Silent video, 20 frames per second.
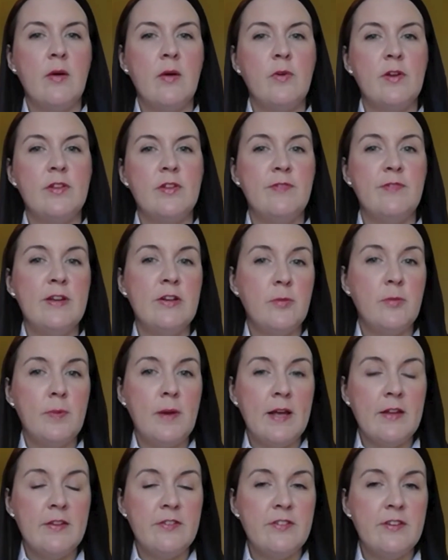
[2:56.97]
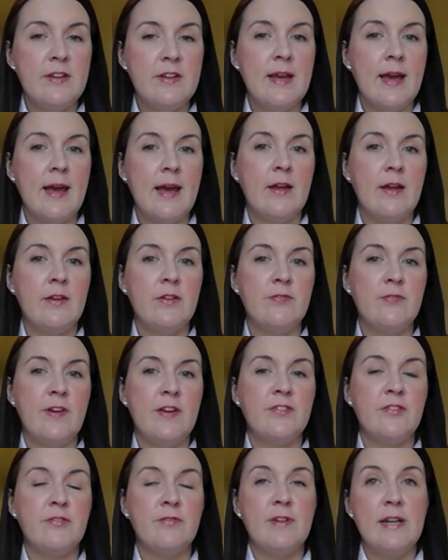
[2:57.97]
with venoplasty and
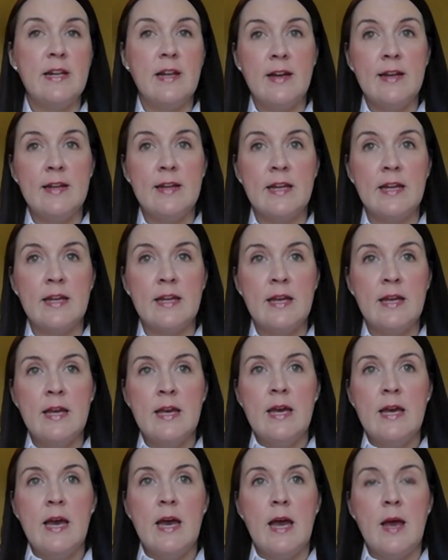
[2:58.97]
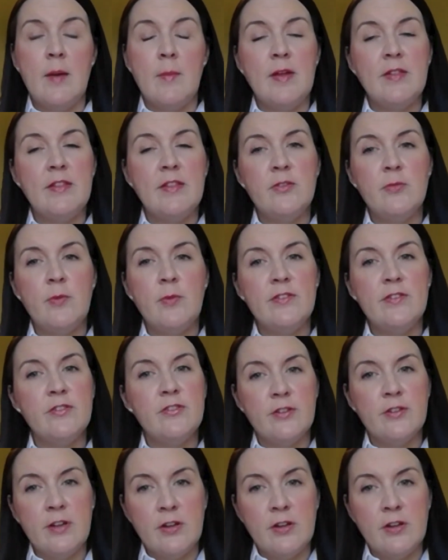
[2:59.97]
vessel relining. And this wasn't done